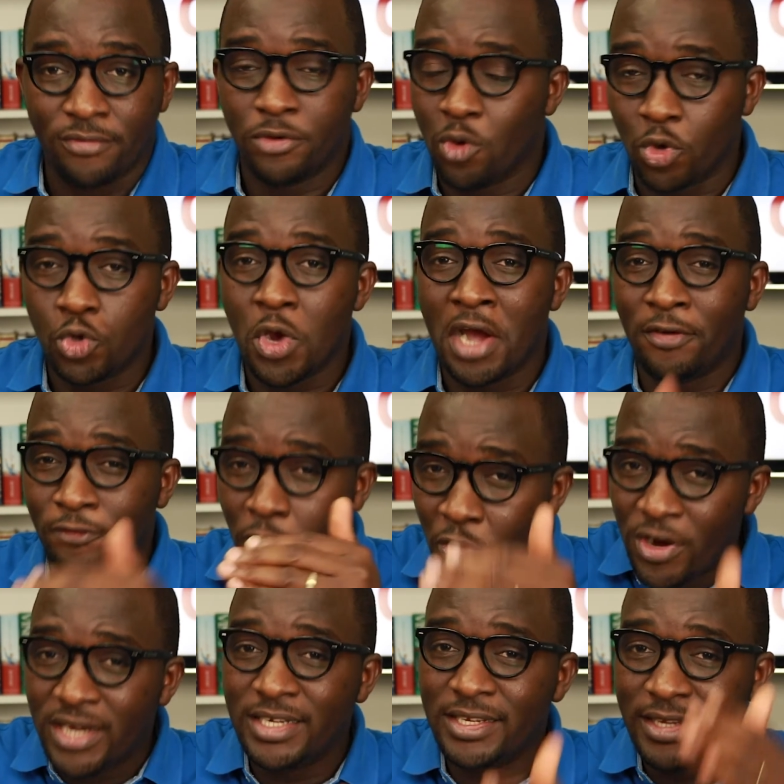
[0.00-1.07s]
No, you have
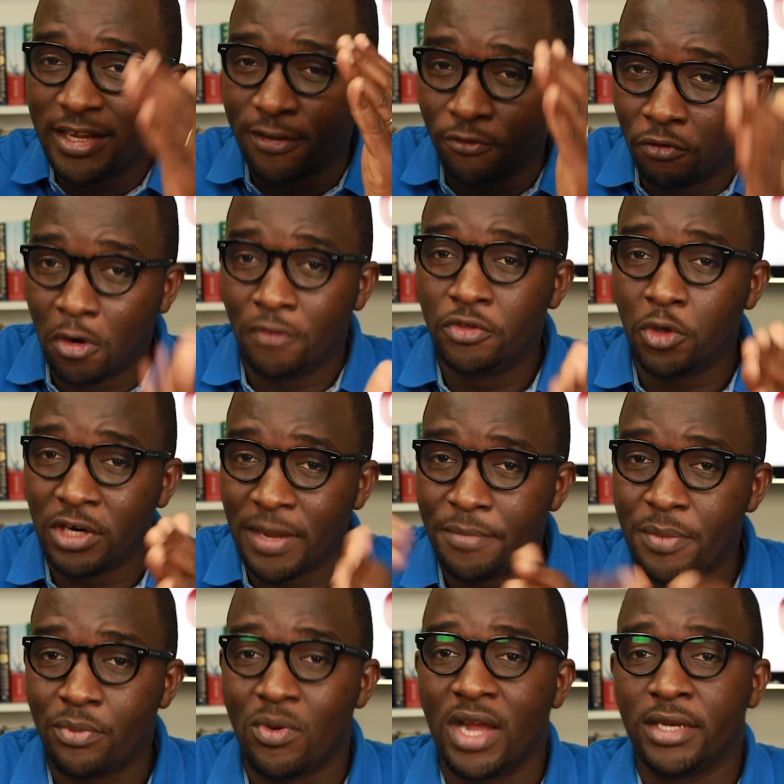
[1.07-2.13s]
already involved other
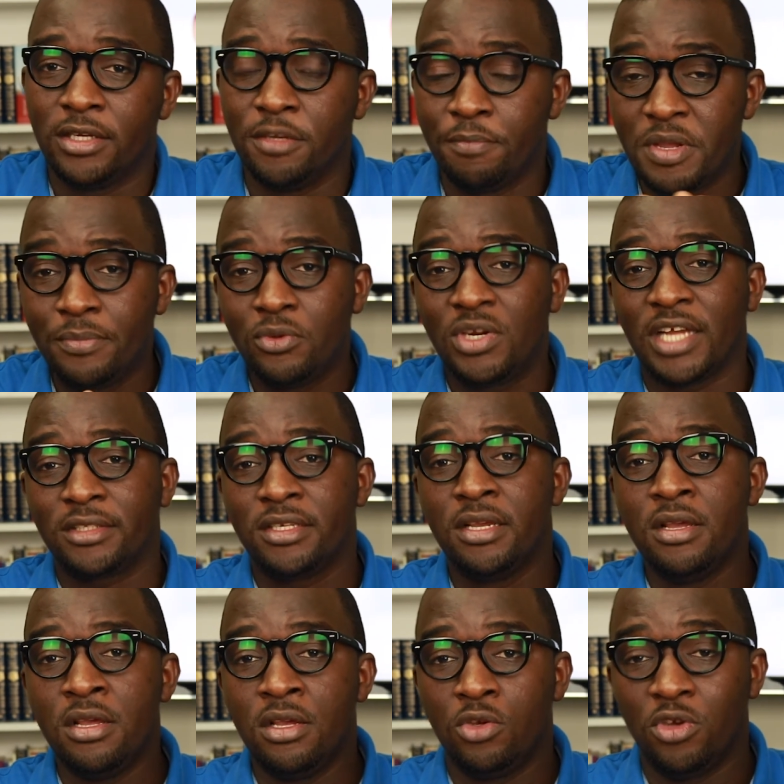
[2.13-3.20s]
people, and the people that
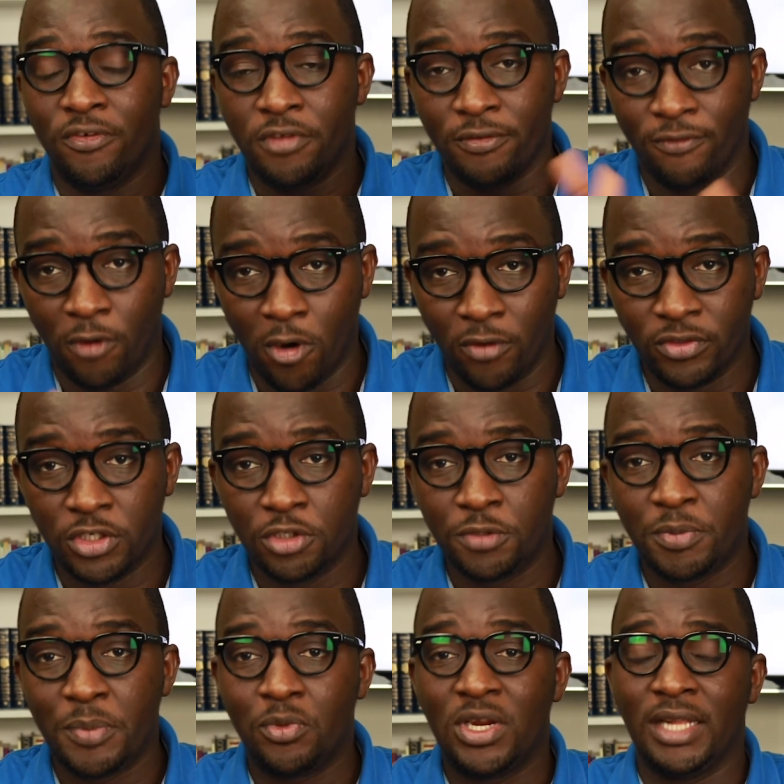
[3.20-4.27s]
you have involved, those
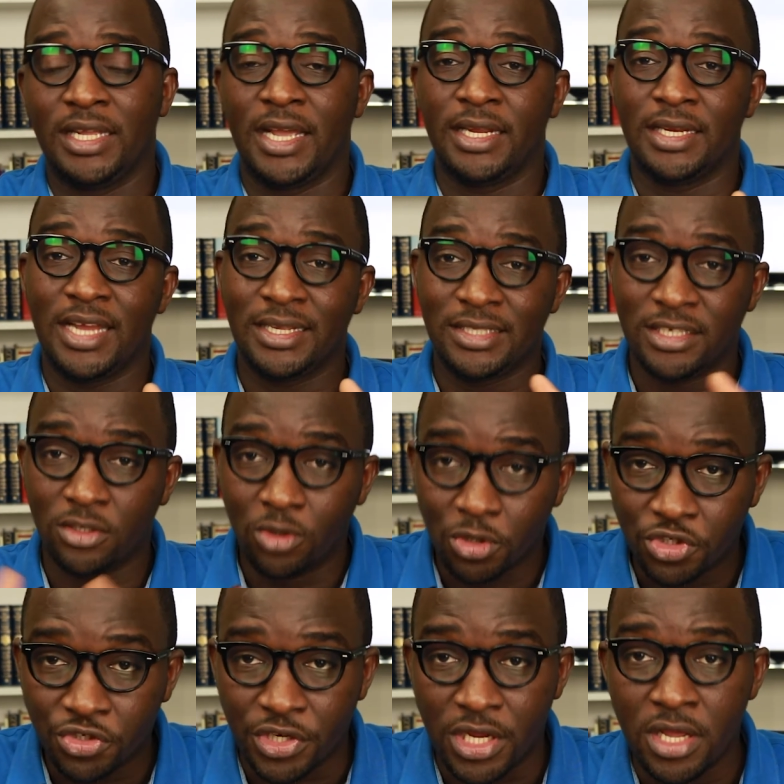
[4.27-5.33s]
people that are in that
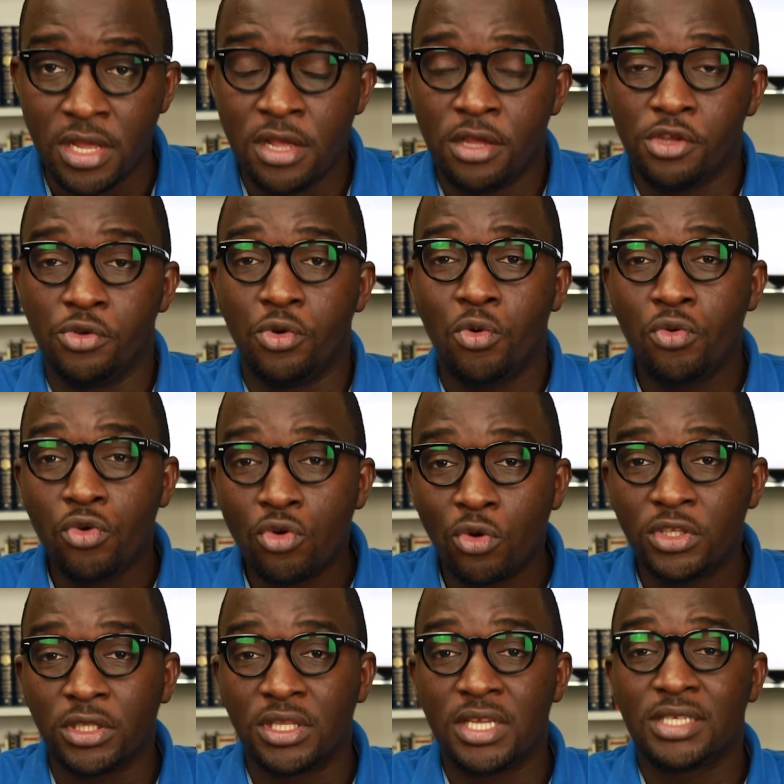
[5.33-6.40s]
industry, you don't know
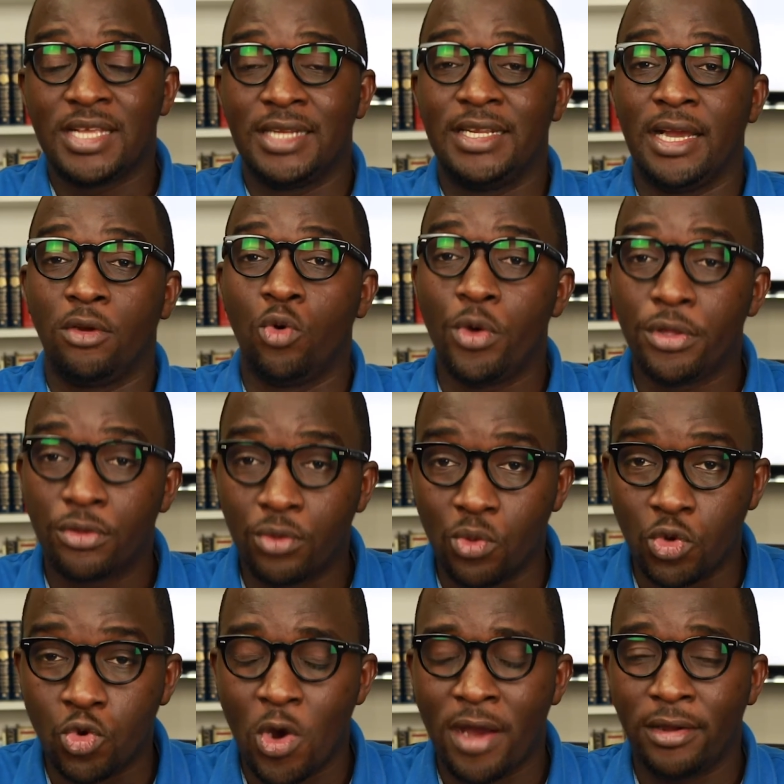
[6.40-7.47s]
the things that they are going
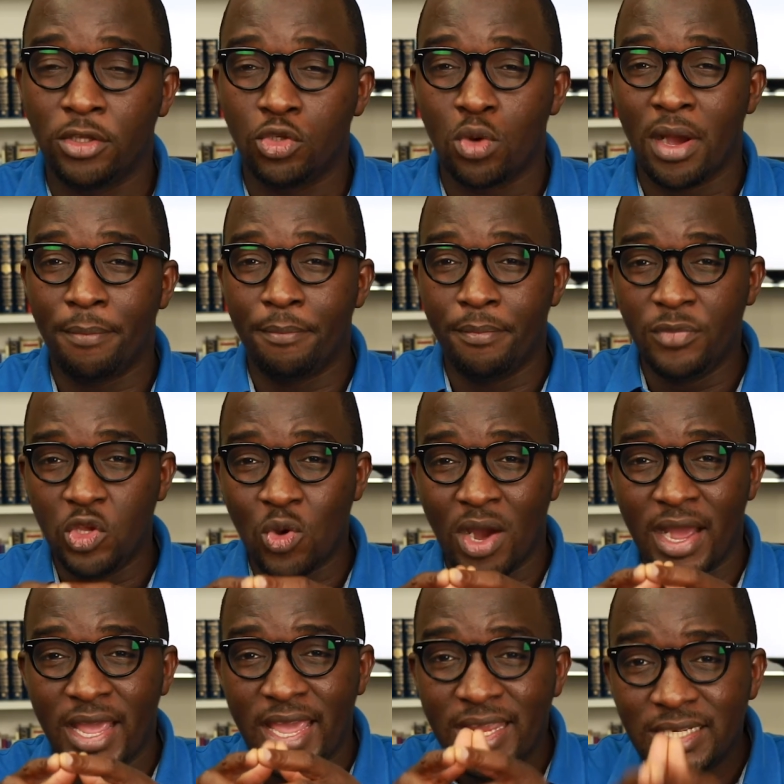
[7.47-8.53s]
through. You
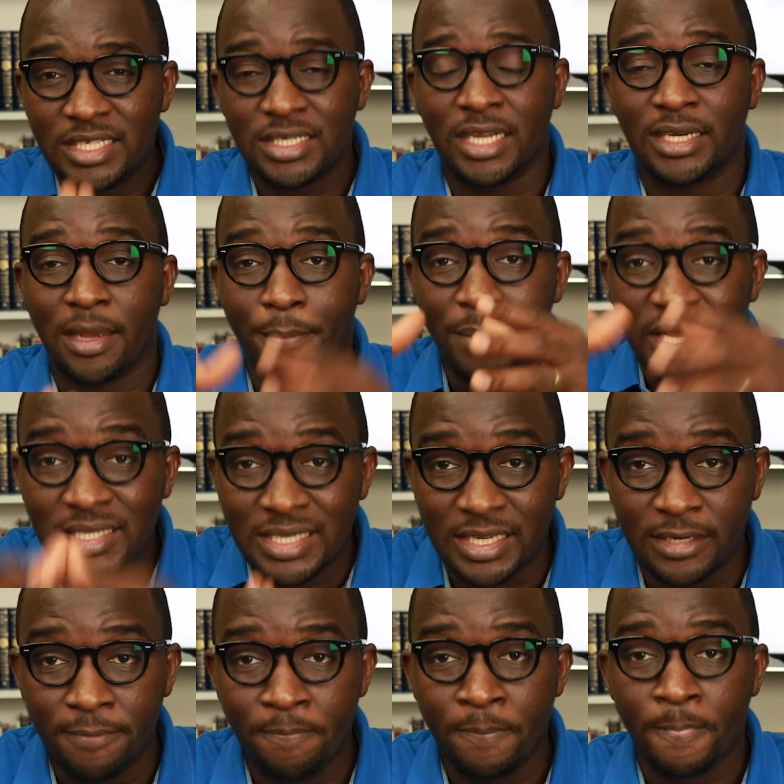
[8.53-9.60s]
are aiding and
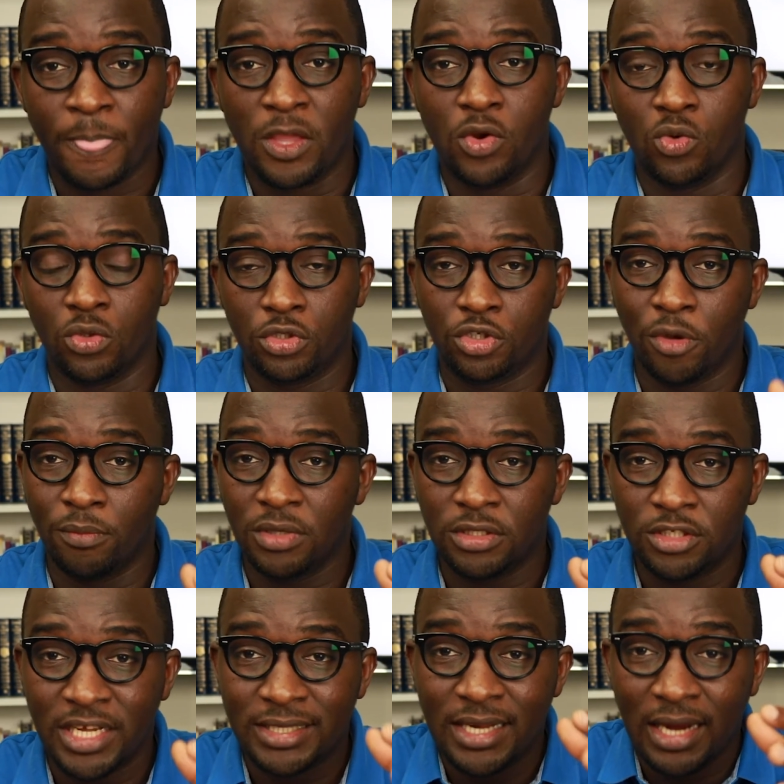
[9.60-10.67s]
abetting, you know, some
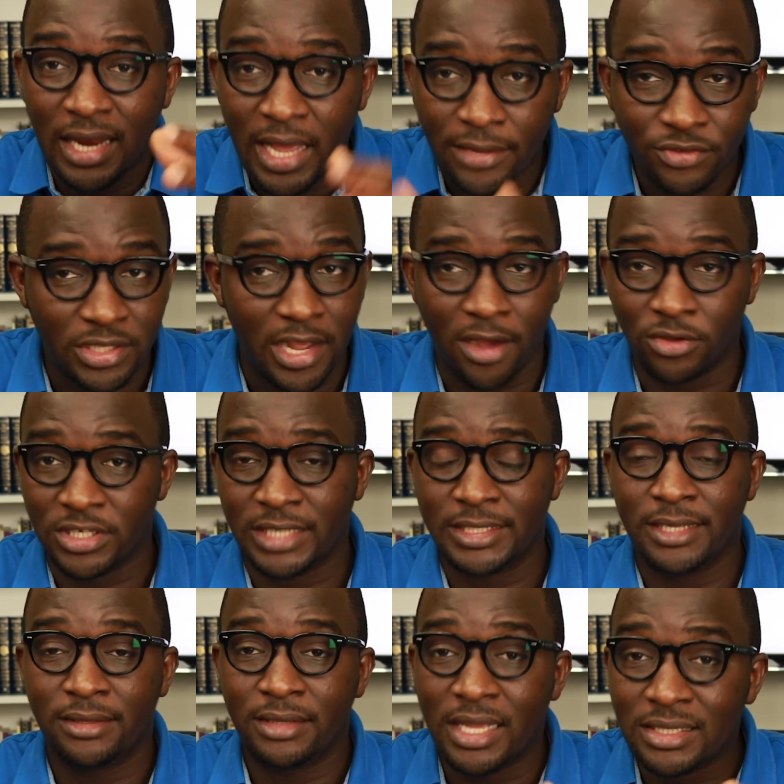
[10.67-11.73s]
certain lifestyle,
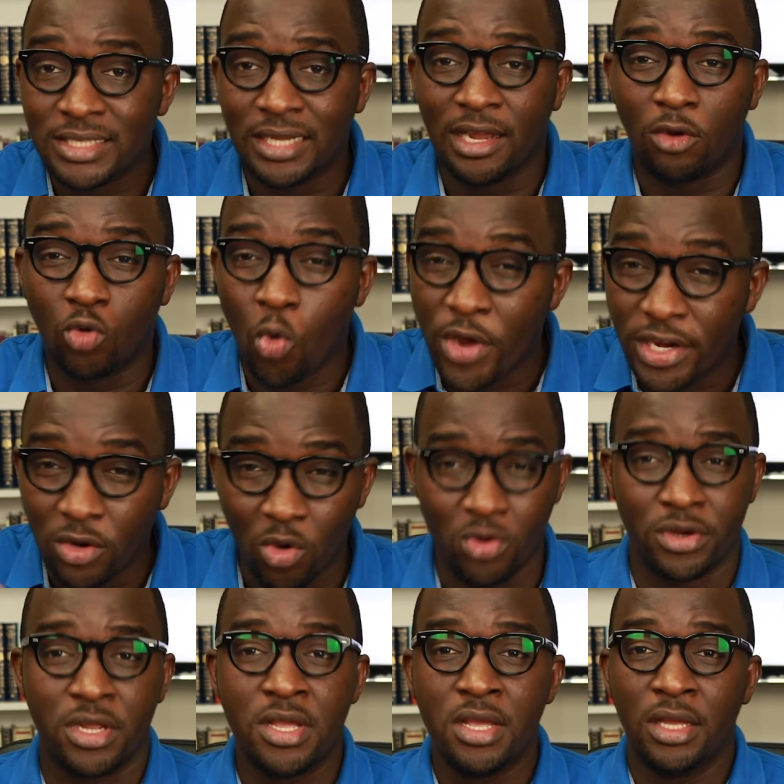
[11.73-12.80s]
certain things that are going
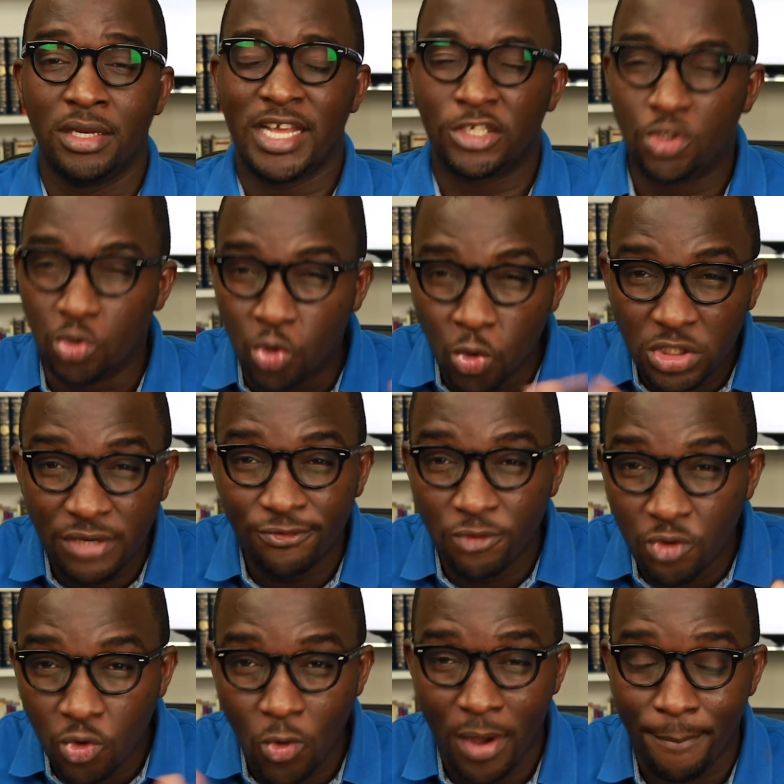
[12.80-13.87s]
on that you don't
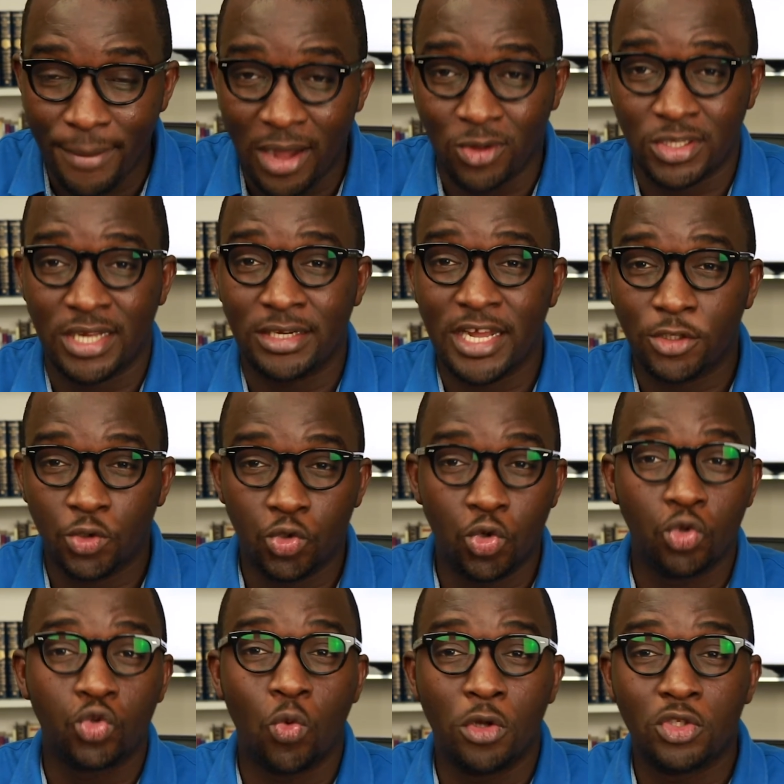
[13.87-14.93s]
even know about and that you
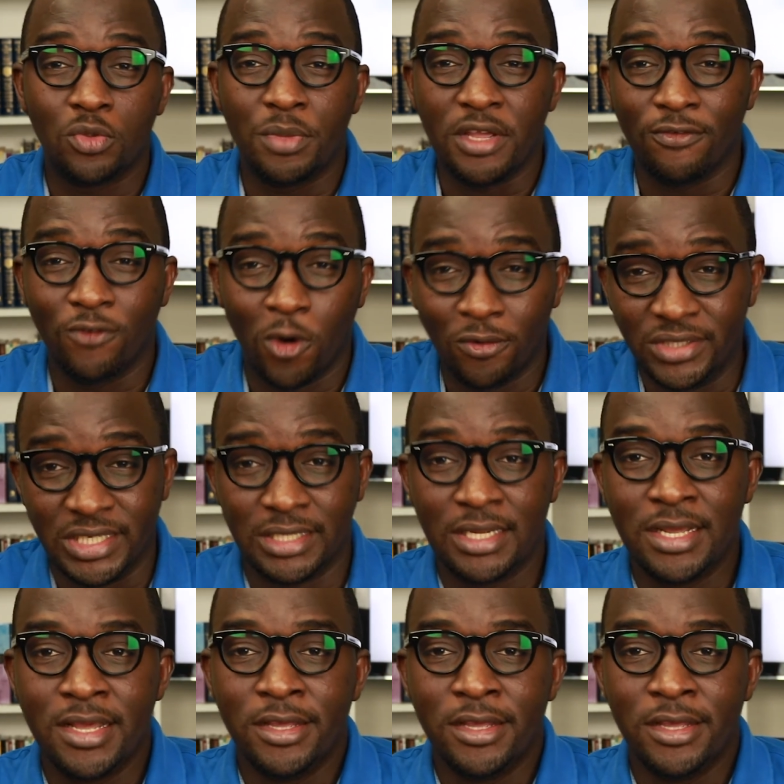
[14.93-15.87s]
don't want to be involved in.